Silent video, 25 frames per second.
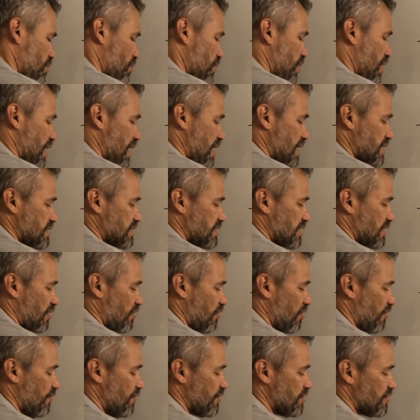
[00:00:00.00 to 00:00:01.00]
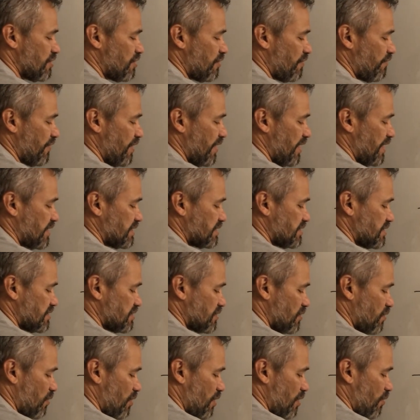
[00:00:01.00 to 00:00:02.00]
plus the coefficient of x
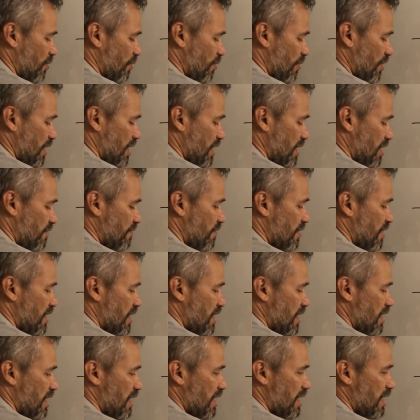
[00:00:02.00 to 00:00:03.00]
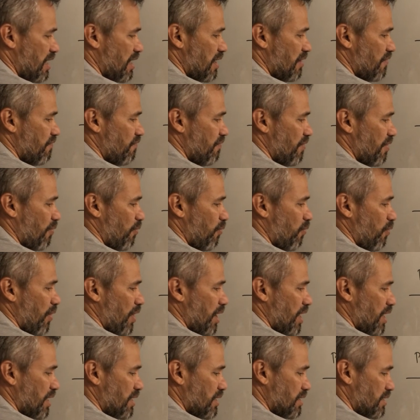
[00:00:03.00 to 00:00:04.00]
squared, we will have alpha
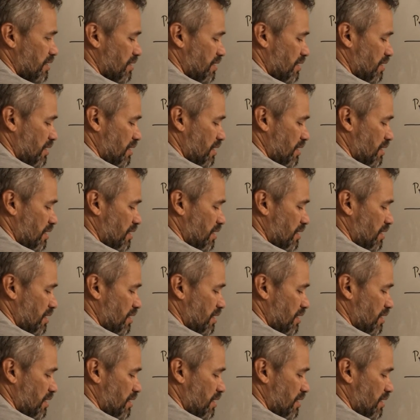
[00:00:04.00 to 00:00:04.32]
1